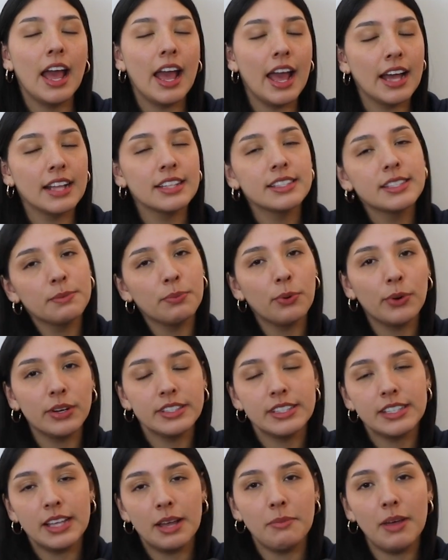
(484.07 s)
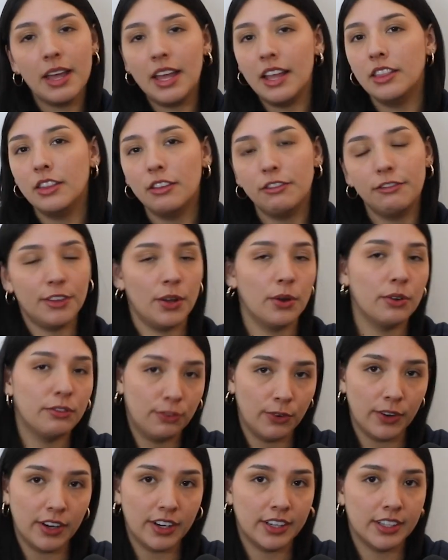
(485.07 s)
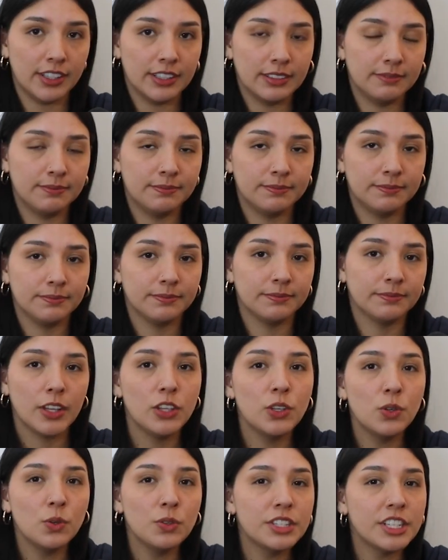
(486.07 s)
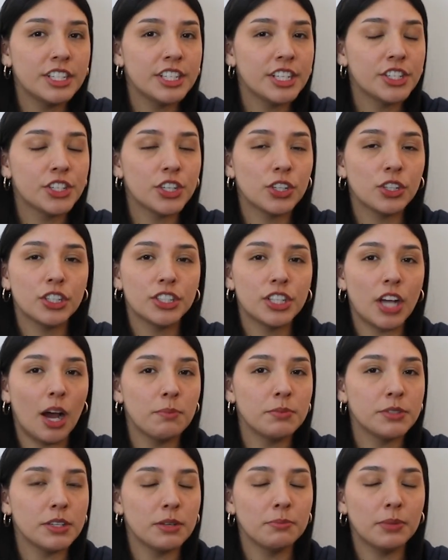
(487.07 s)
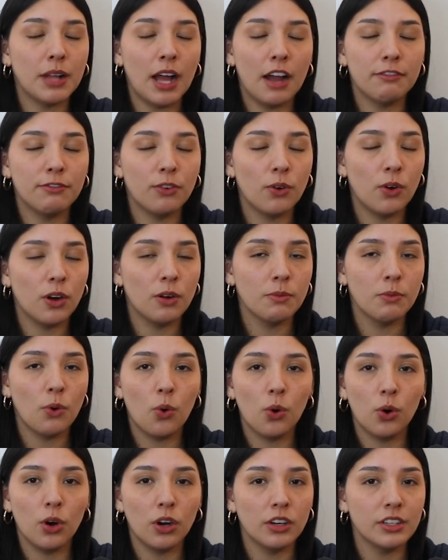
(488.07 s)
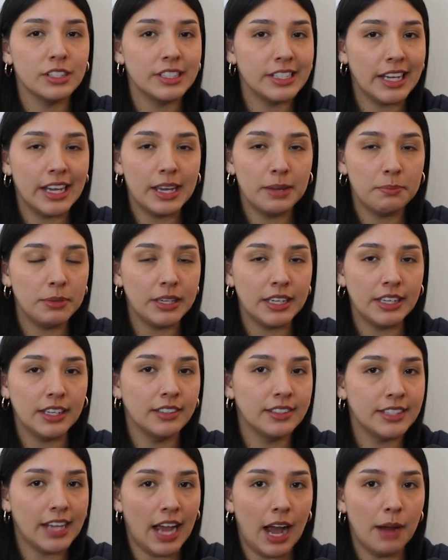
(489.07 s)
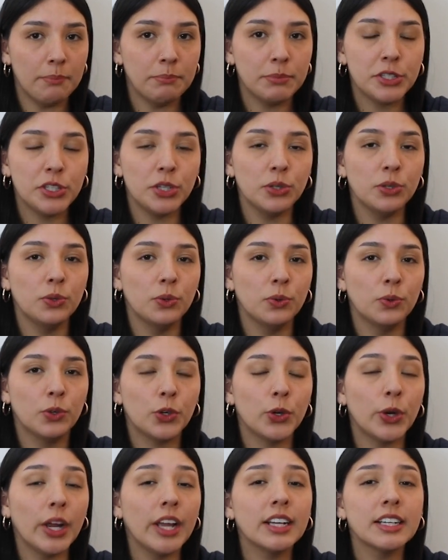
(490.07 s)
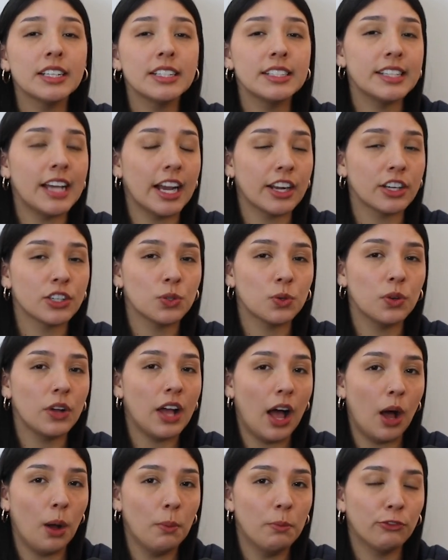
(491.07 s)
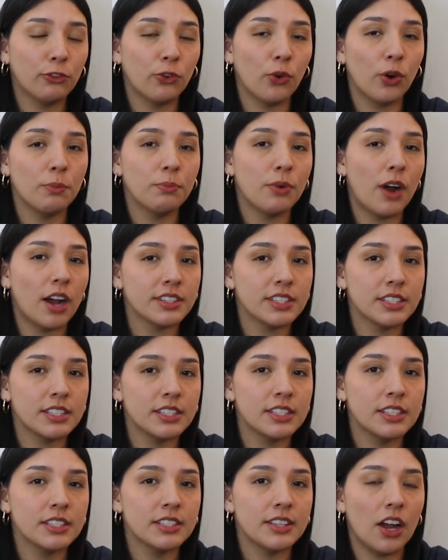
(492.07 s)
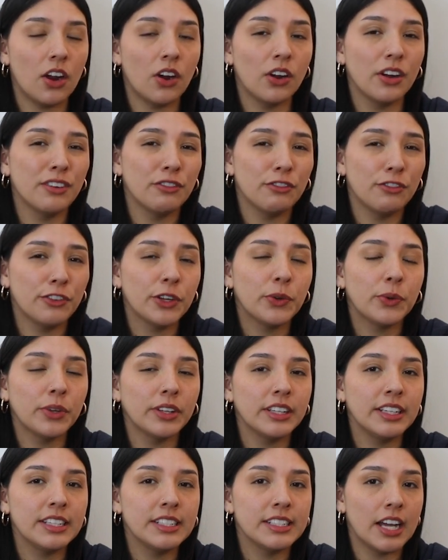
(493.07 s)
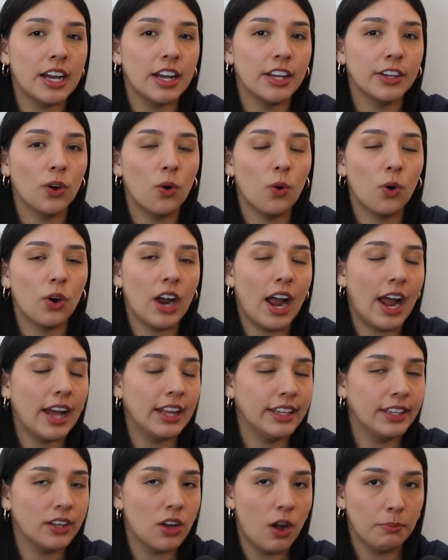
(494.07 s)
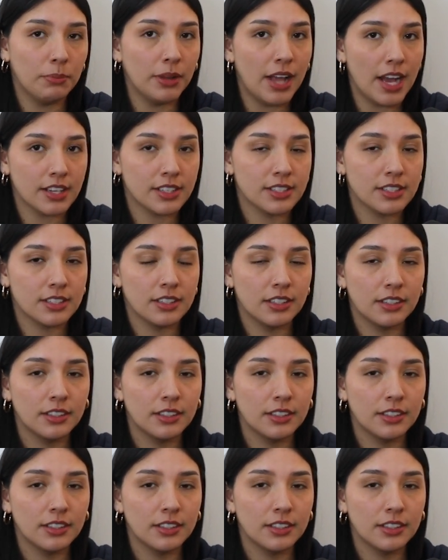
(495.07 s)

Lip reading: and supports them in the flow of work. Use a digital adoption platform or DAP to create contextual help for processes that are infrequently done or highly complex.